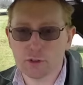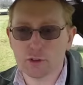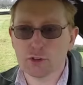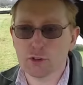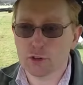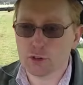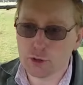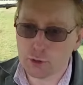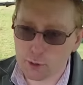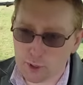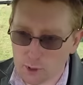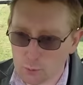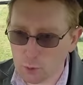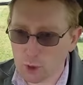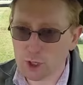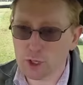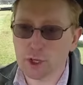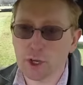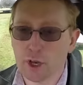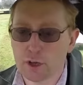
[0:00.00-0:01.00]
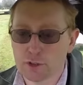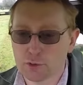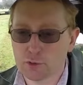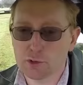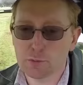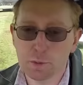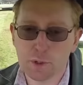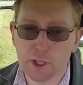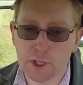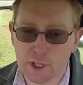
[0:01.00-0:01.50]
to do it in one go. So we
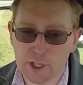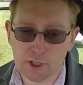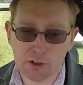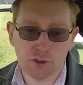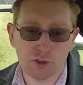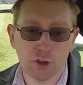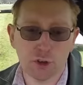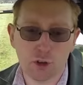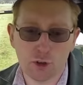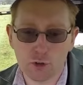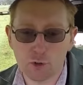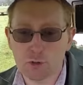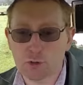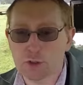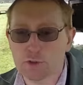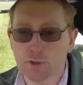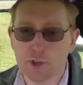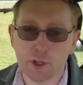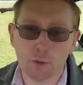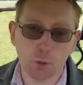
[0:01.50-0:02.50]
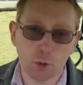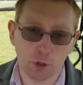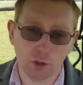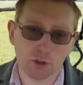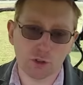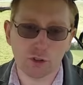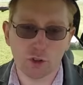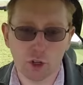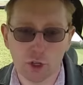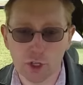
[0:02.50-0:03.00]
split it in two, we feed
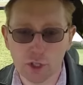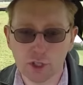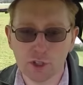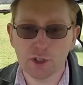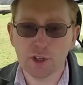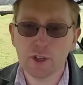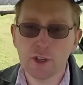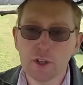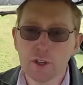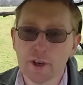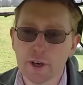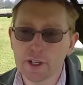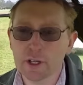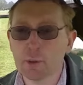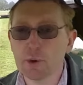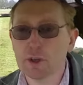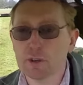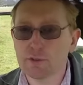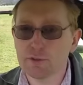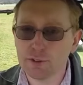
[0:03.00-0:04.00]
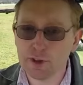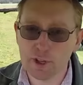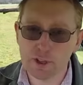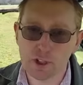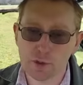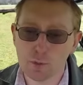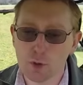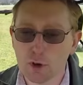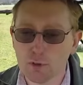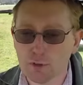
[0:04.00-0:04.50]
one side, and then we can fence
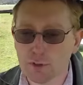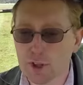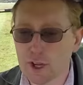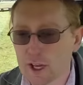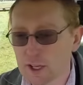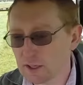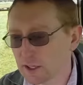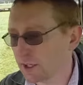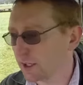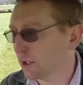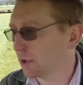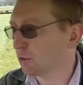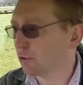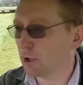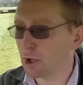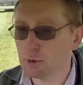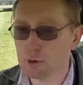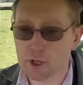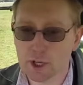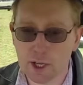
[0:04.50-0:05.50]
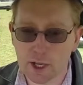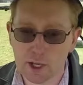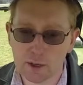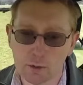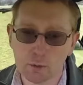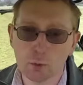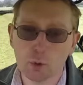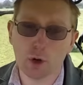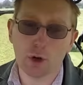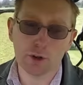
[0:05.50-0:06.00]
them off that, let it grow again
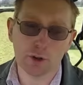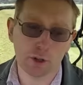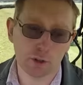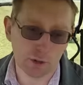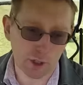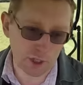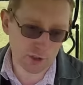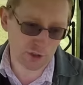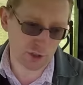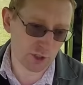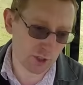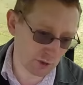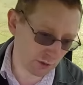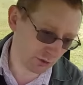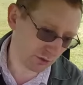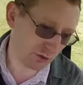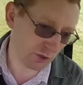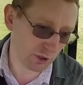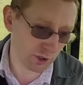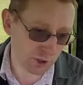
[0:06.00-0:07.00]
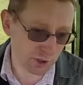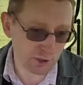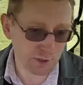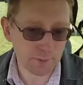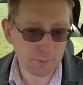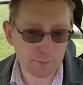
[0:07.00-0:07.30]
while they're grazing the other side.